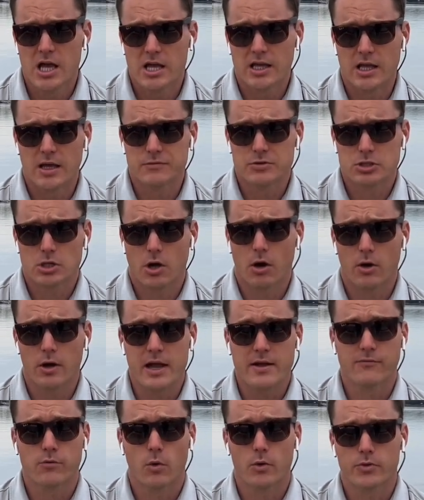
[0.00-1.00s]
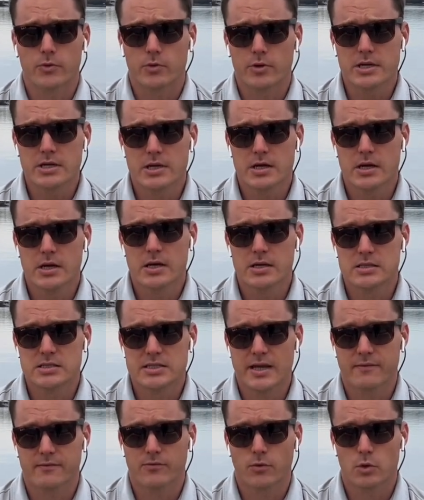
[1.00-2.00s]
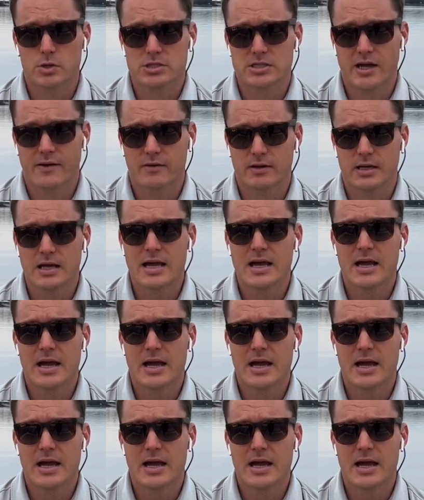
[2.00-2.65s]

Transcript: give us a call 843 747